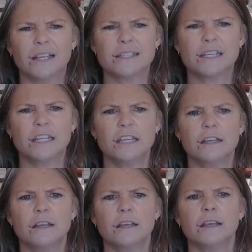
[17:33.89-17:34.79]
A
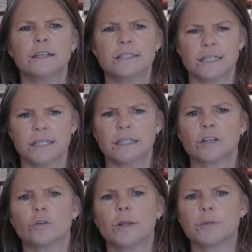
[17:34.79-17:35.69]
study, uh, a study in
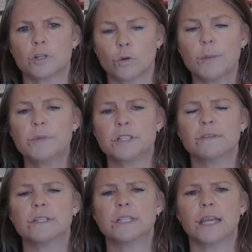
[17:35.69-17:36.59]
the corrupt,
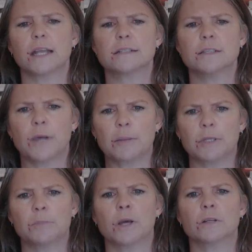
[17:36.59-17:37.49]
corruption of the text, the
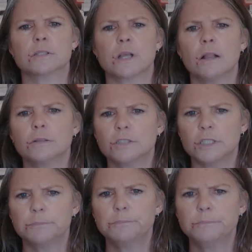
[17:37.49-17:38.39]
Bible in modern
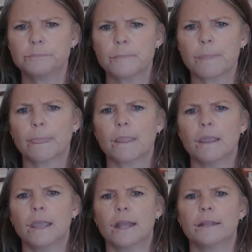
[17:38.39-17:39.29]
scholarship,
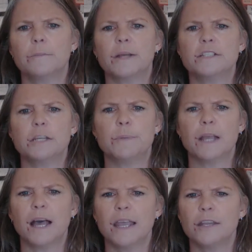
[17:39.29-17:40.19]
edited by
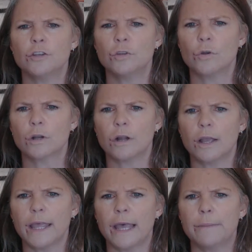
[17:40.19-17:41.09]
J.P. Hyatt, New York,
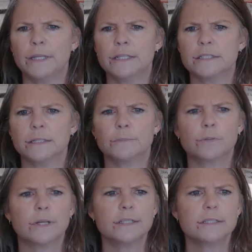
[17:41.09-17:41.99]
Abingdon
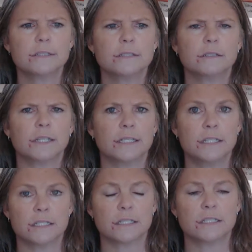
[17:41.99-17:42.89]
Press,
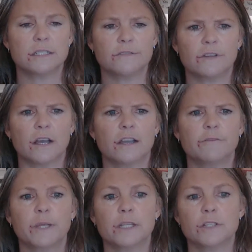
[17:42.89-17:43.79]

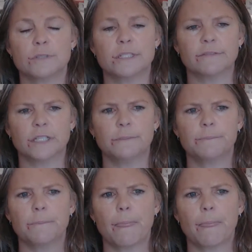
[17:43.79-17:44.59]
1965, page 370.